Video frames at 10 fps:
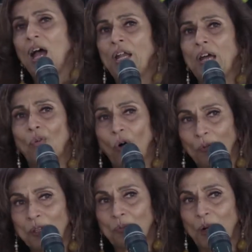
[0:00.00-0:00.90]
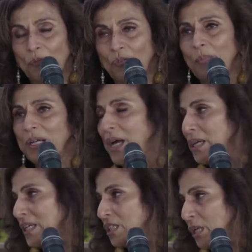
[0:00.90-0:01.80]
And I've always worked from my
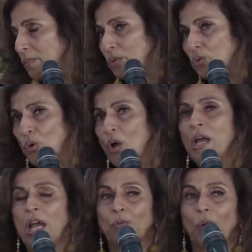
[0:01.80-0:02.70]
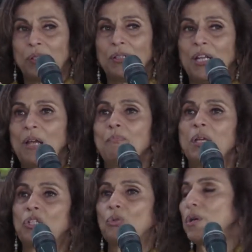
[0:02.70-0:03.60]
dining table, so it wasn't that I
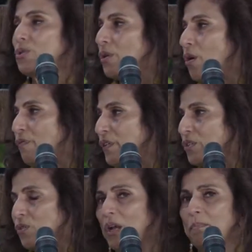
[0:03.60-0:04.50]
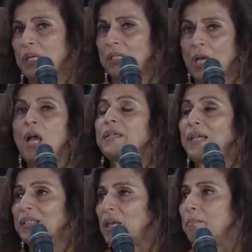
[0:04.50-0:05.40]
missed going to an office I